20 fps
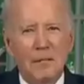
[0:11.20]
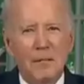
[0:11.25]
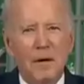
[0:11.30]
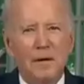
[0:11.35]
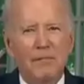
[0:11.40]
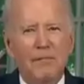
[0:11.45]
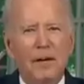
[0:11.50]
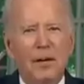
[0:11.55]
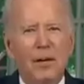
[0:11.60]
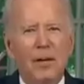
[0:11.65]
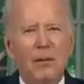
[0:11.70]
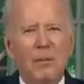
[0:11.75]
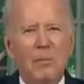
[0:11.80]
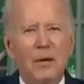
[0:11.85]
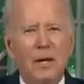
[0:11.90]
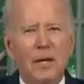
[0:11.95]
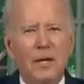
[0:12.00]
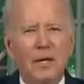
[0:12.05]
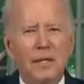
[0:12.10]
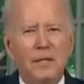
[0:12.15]
My fellow
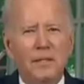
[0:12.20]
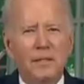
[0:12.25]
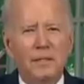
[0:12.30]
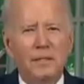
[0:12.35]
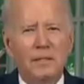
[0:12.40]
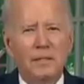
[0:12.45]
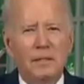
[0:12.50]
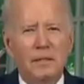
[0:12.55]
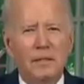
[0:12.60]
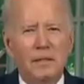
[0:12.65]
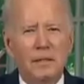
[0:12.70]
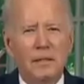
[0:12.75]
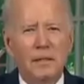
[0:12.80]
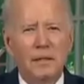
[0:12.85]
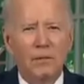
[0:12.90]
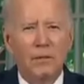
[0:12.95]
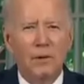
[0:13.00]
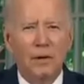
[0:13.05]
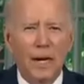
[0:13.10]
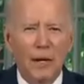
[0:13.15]
Americans,
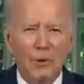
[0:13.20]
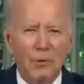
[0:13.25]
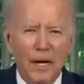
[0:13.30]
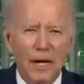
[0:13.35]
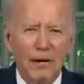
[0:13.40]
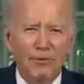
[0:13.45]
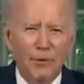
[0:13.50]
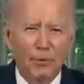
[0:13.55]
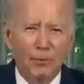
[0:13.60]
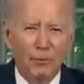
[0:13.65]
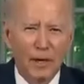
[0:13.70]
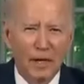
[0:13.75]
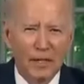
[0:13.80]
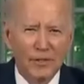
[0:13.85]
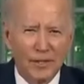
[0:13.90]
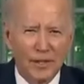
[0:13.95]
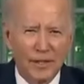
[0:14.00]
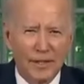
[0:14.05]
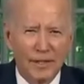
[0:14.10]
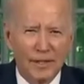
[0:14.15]
when I ran for
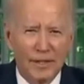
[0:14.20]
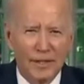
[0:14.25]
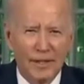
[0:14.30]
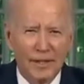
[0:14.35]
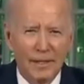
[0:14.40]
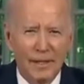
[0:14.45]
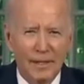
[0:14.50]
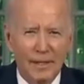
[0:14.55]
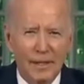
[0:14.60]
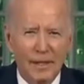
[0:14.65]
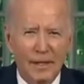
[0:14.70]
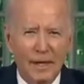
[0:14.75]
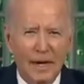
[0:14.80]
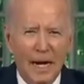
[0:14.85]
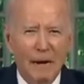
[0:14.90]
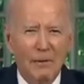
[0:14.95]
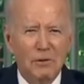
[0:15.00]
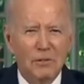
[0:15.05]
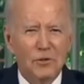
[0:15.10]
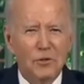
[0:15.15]
president,
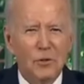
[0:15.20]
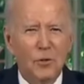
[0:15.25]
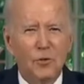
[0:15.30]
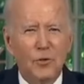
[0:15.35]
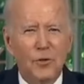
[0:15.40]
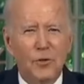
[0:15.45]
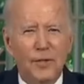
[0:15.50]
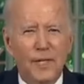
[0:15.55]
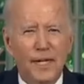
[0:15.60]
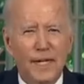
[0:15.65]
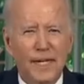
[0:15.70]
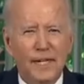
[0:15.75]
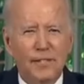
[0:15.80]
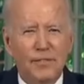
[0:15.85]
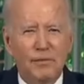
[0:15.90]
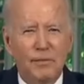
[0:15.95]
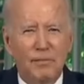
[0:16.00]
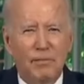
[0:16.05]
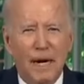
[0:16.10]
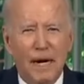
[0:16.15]
I was told the
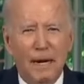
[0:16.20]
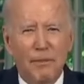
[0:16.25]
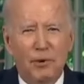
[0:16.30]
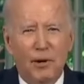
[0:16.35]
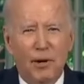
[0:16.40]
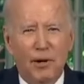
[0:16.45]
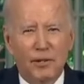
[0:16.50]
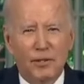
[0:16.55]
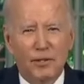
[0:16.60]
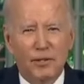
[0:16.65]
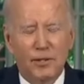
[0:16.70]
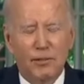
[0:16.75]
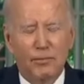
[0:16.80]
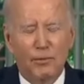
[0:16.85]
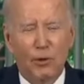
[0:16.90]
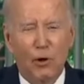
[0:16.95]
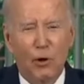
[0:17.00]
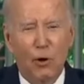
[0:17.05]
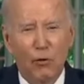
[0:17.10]
days of bipartisanship are